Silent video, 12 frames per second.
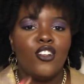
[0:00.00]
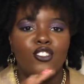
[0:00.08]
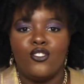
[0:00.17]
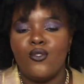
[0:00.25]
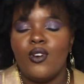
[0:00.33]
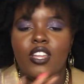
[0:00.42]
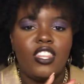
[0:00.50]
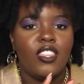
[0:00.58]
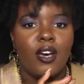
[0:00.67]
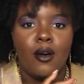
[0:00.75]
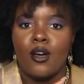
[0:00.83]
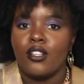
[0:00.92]
doing
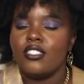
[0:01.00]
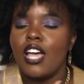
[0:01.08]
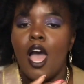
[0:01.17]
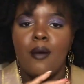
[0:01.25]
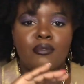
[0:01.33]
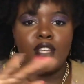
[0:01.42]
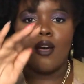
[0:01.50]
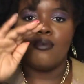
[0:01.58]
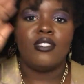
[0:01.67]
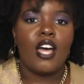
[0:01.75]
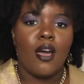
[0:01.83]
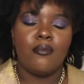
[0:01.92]
the
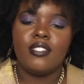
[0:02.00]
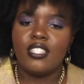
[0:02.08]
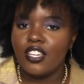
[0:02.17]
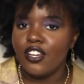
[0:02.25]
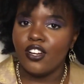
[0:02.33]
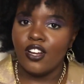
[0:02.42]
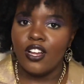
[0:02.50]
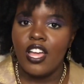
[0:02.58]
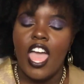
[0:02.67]
top tier,